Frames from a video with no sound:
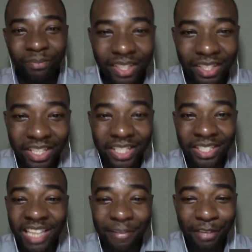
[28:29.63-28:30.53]
a
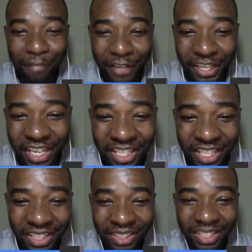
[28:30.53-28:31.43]
7-figure
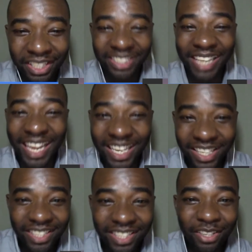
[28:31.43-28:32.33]
earner,
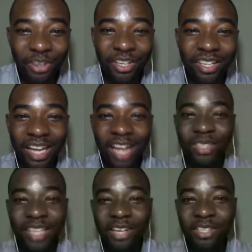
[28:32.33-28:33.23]
daily on how to
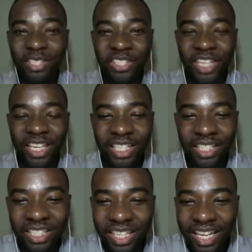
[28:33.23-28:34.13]
take on this challenge.
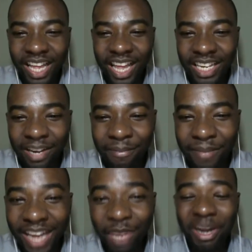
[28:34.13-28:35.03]
And
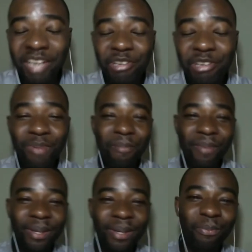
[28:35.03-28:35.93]
I quite remember
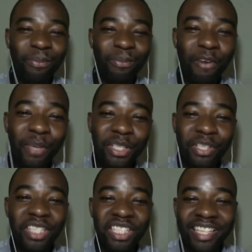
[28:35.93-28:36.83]
before we took on
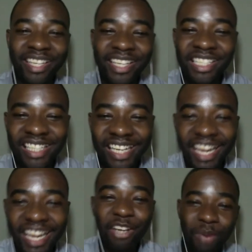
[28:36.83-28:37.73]
this challenge, he
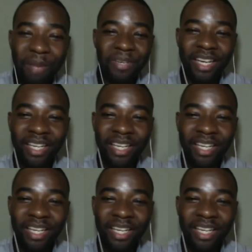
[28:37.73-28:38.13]
held a webinar,